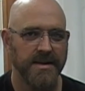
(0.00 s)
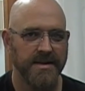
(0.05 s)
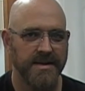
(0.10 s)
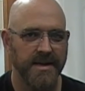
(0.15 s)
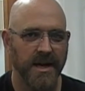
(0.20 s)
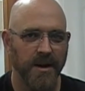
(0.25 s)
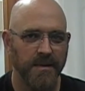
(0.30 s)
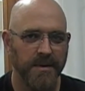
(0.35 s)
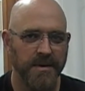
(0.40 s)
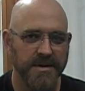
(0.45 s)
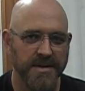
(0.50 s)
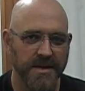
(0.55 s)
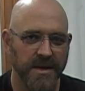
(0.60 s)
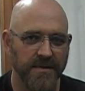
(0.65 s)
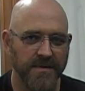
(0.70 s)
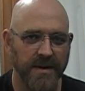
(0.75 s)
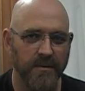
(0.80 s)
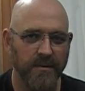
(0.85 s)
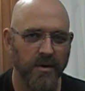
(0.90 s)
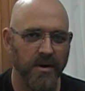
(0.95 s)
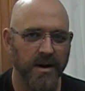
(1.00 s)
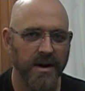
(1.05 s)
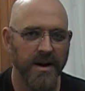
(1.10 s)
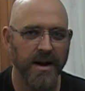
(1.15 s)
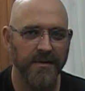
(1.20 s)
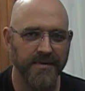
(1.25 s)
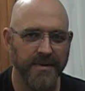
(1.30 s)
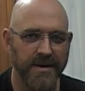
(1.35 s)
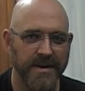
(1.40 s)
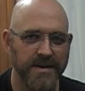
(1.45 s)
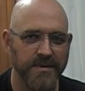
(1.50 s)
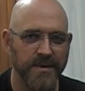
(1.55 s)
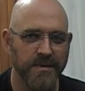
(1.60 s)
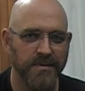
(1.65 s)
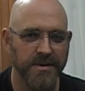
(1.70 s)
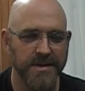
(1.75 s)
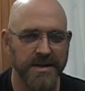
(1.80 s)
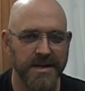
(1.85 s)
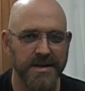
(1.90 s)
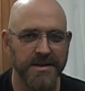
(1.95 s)
to help yourself get more confidence with
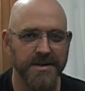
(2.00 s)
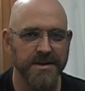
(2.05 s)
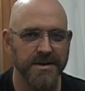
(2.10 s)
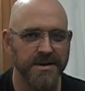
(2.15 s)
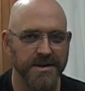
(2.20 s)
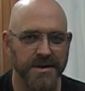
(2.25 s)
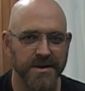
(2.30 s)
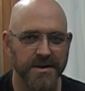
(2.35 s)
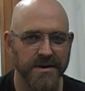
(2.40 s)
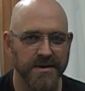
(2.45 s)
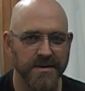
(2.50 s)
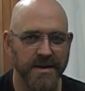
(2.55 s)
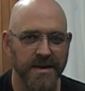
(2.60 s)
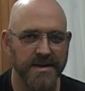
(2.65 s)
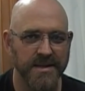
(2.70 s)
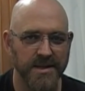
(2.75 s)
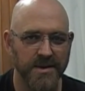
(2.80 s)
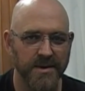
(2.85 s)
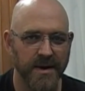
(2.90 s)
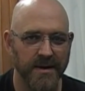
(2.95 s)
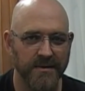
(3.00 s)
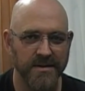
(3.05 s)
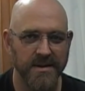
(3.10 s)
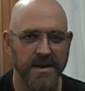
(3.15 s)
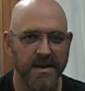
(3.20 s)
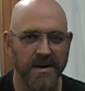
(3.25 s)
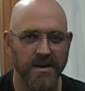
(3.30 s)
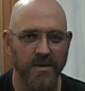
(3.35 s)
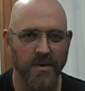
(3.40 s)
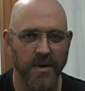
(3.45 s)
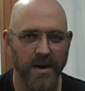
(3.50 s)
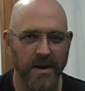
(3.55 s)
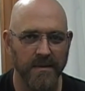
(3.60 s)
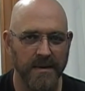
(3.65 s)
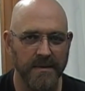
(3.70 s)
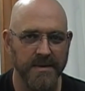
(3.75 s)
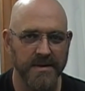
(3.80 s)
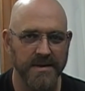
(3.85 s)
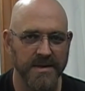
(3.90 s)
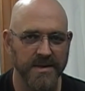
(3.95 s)
procedures or things that you haven't done in a while,
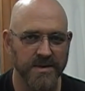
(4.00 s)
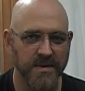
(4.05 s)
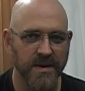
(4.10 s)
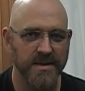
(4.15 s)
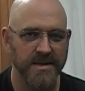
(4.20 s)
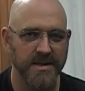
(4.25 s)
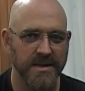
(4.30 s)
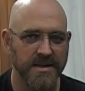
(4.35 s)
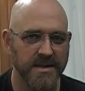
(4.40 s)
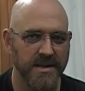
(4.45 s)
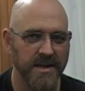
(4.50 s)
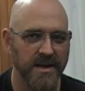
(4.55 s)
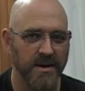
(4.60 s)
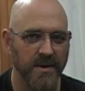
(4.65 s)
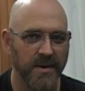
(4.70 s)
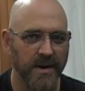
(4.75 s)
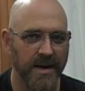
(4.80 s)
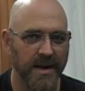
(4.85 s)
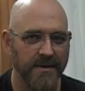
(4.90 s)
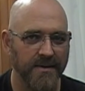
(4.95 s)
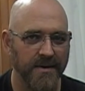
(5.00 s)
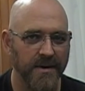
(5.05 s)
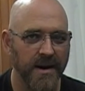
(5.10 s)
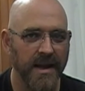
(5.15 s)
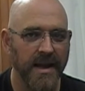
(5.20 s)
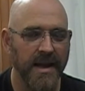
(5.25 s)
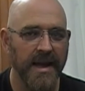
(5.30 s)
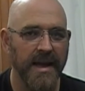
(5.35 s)
maybe since residency or whatever.